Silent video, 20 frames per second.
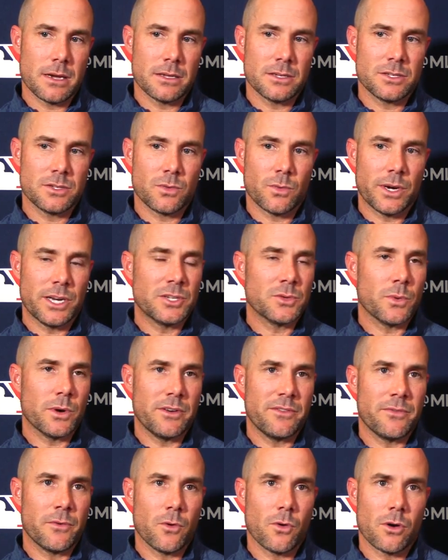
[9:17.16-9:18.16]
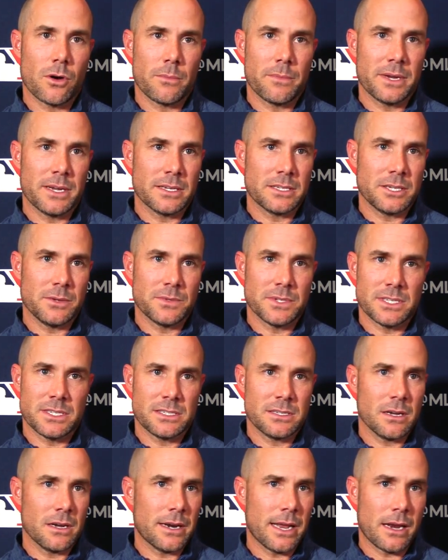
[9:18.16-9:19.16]
2024 because he was a
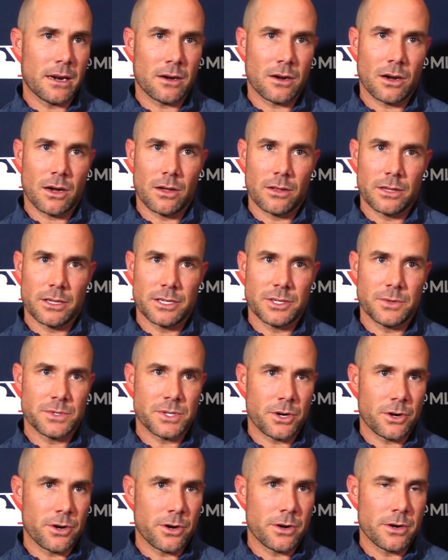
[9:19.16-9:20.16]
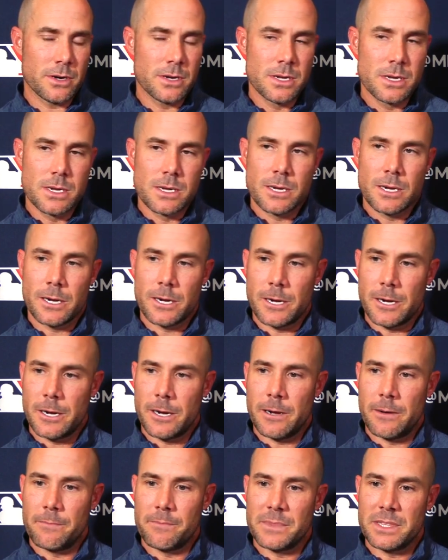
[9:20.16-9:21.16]
stud out of college. He was hurt.
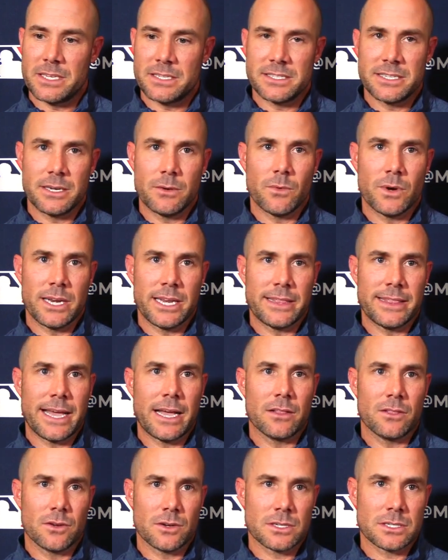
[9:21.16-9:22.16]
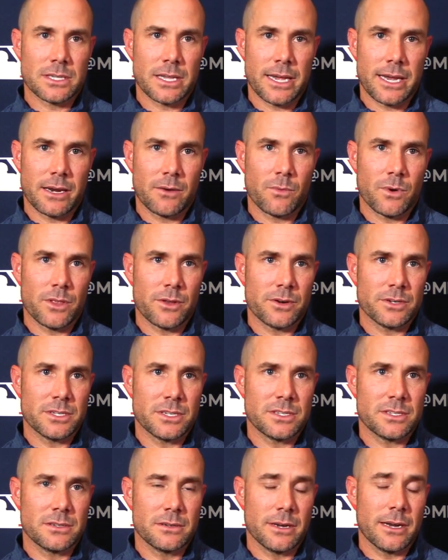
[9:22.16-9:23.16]
To see what that looks like, whether
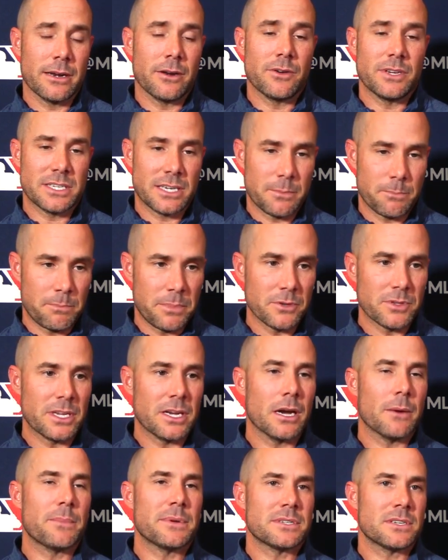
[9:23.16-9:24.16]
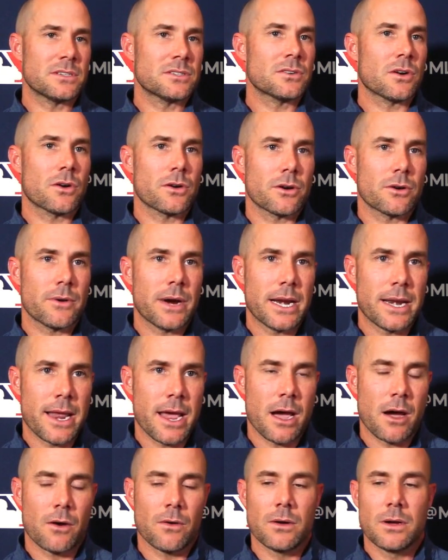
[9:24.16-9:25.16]
it's I know he's building up as a starter right
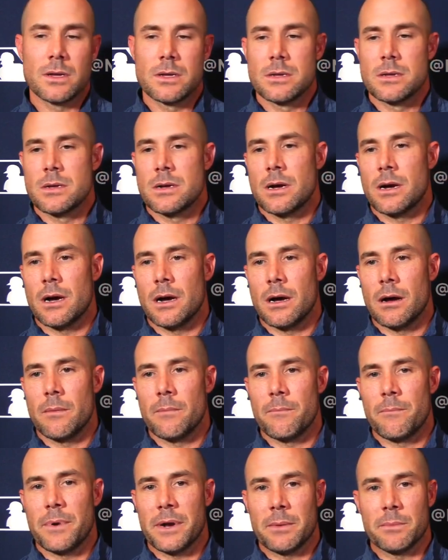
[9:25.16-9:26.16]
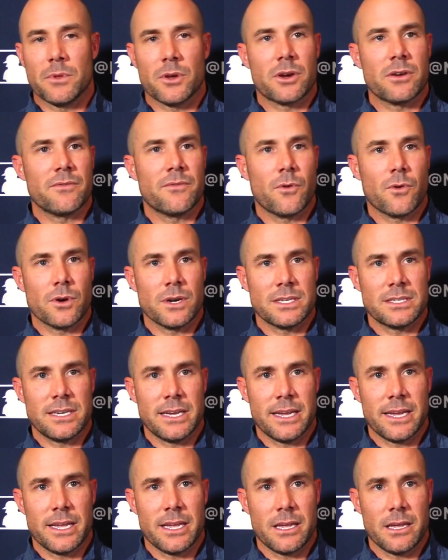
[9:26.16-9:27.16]
now, but I'm looking forward to
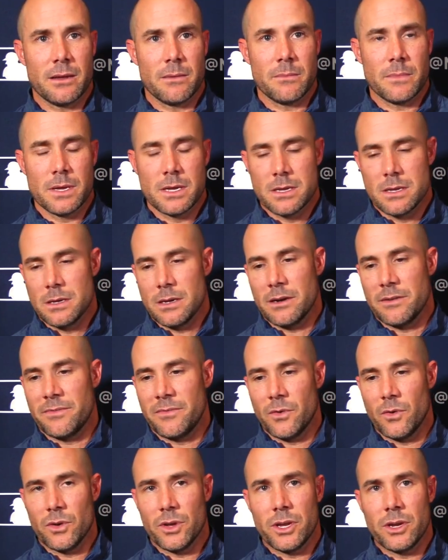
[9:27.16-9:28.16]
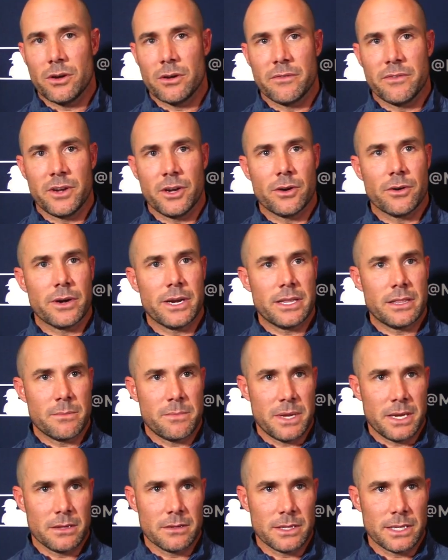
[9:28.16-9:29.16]
seeing him. A full year of Yuri in the
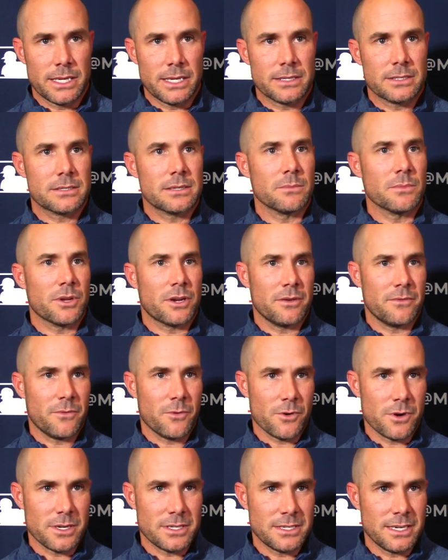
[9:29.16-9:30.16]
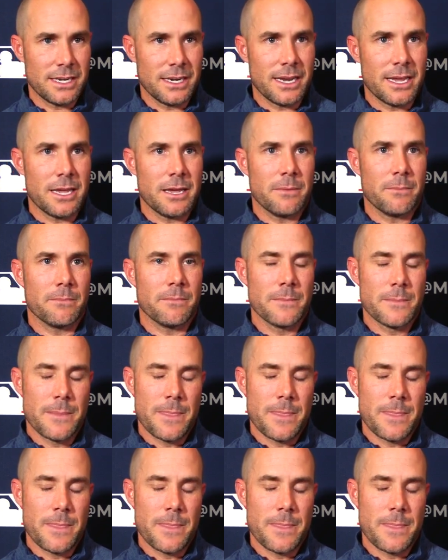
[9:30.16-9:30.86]
big leagues, I'm looking forward to seeing him.